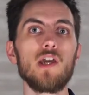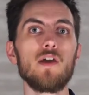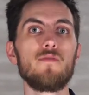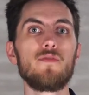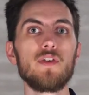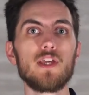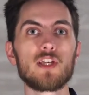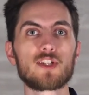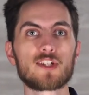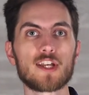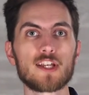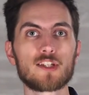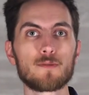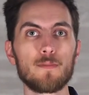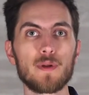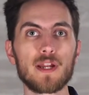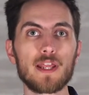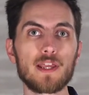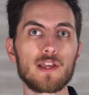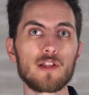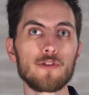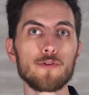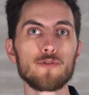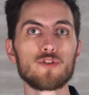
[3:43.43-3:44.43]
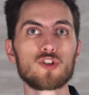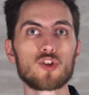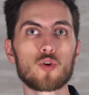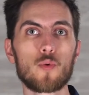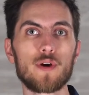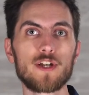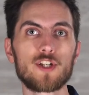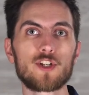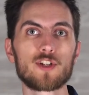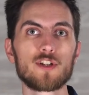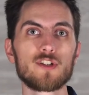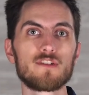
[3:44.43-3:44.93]
If the assessment includes
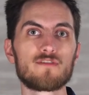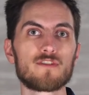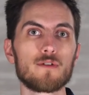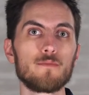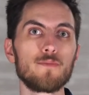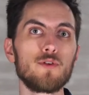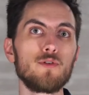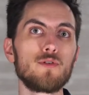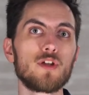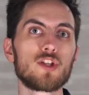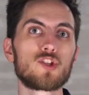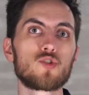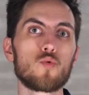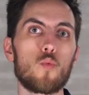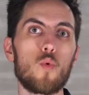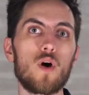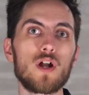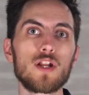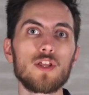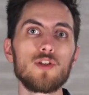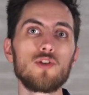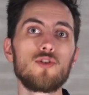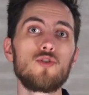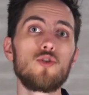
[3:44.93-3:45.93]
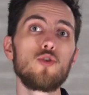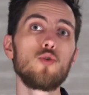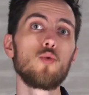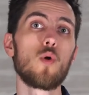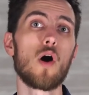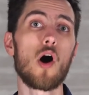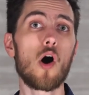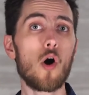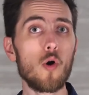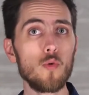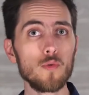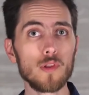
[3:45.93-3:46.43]
questions from Units 1 and 2
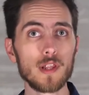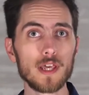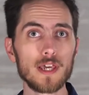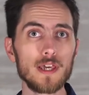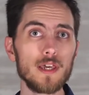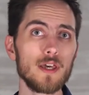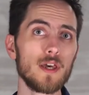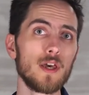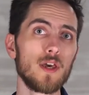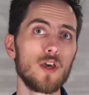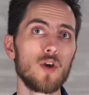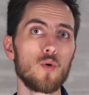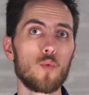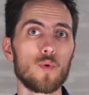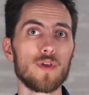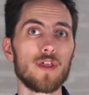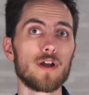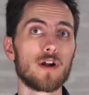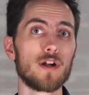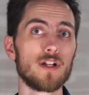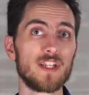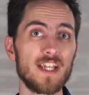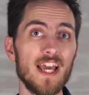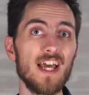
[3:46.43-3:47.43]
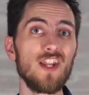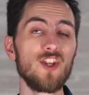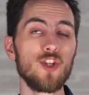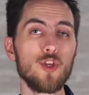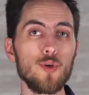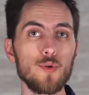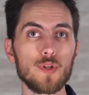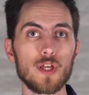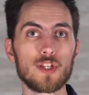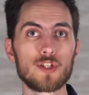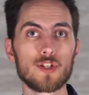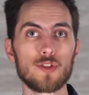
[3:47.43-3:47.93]
only, where there are 10
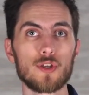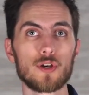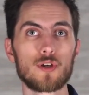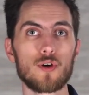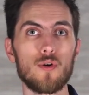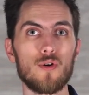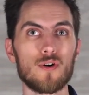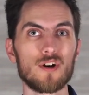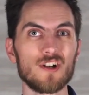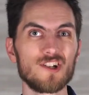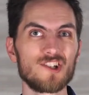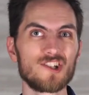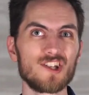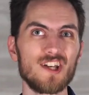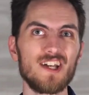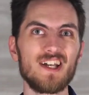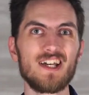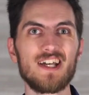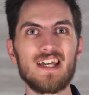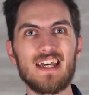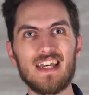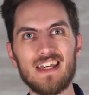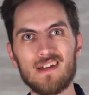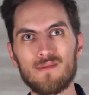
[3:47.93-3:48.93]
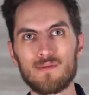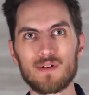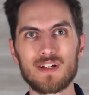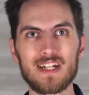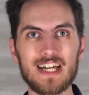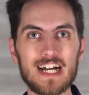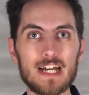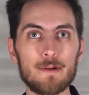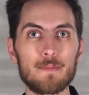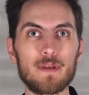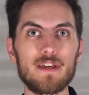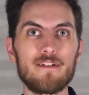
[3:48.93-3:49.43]
units in the course, it would
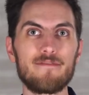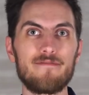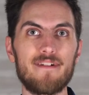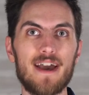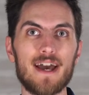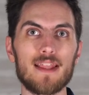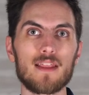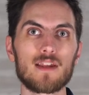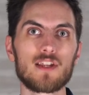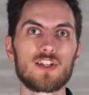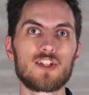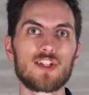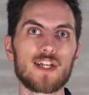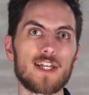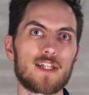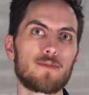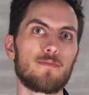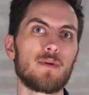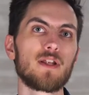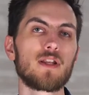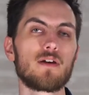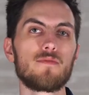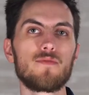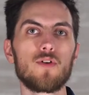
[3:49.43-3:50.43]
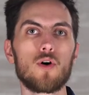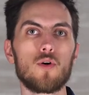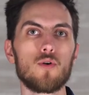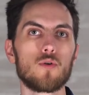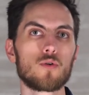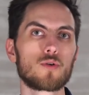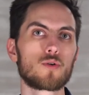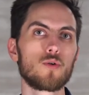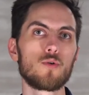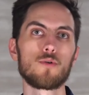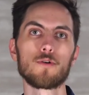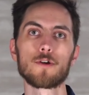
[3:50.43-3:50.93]
not be a valid assessment of the
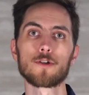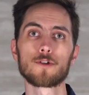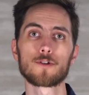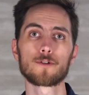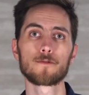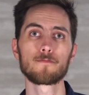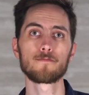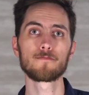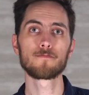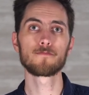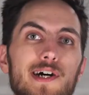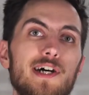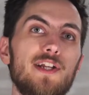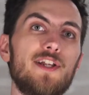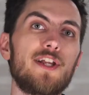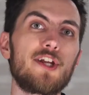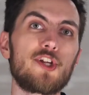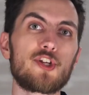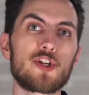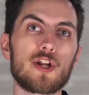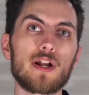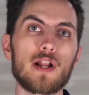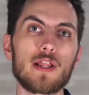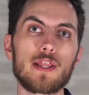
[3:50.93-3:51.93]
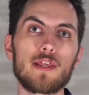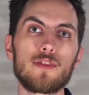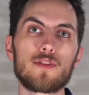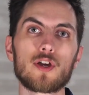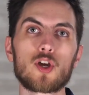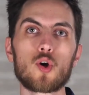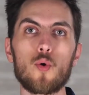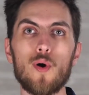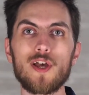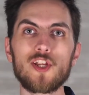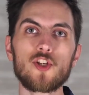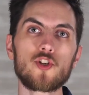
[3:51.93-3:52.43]
whole course. Additionally, the
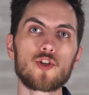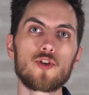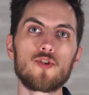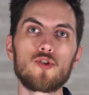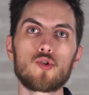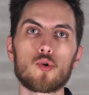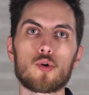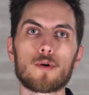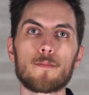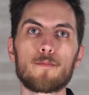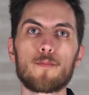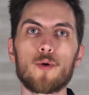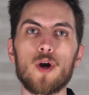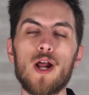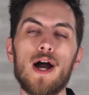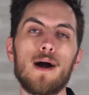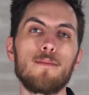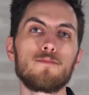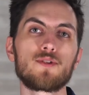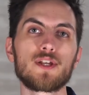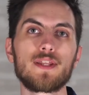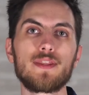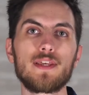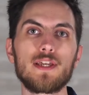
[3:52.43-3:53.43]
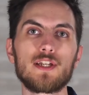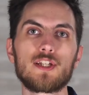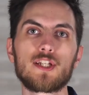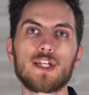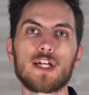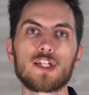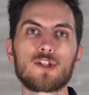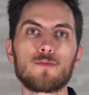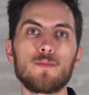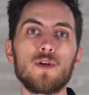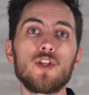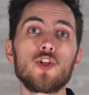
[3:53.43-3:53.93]
questions or prompts on the
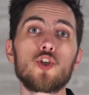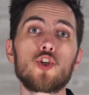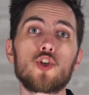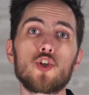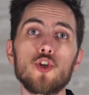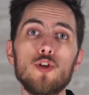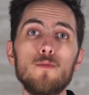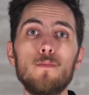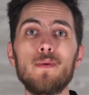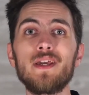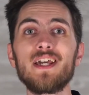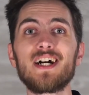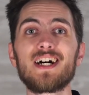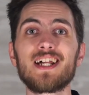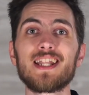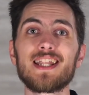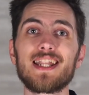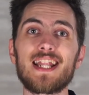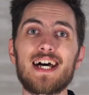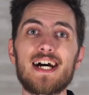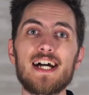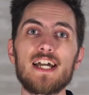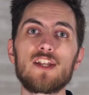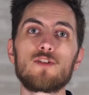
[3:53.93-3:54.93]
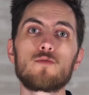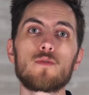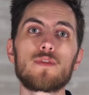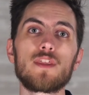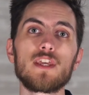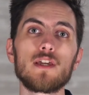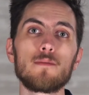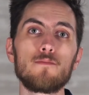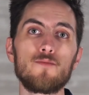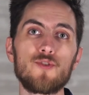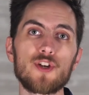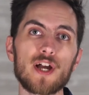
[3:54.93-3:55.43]
assessment should be aligned with
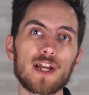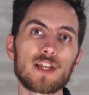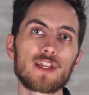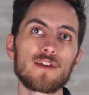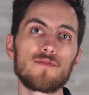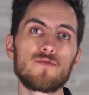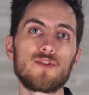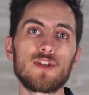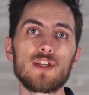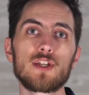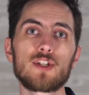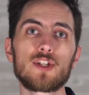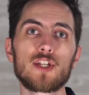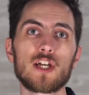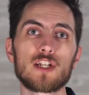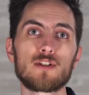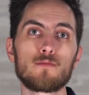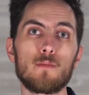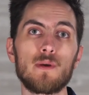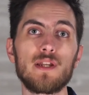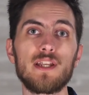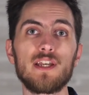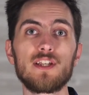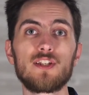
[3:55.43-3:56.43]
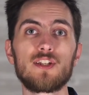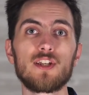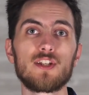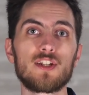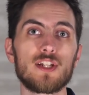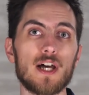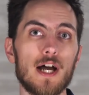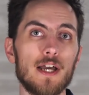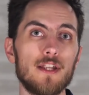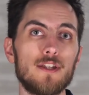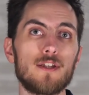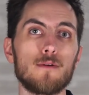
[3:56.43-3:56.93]
the objectives the assessment is
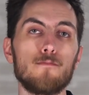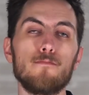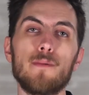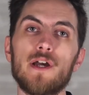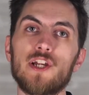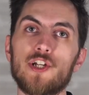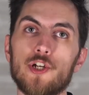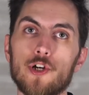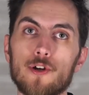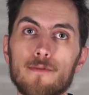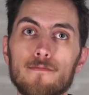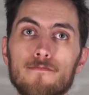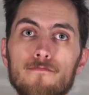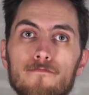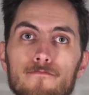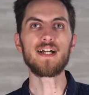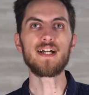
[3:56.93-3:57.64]
designed to measure.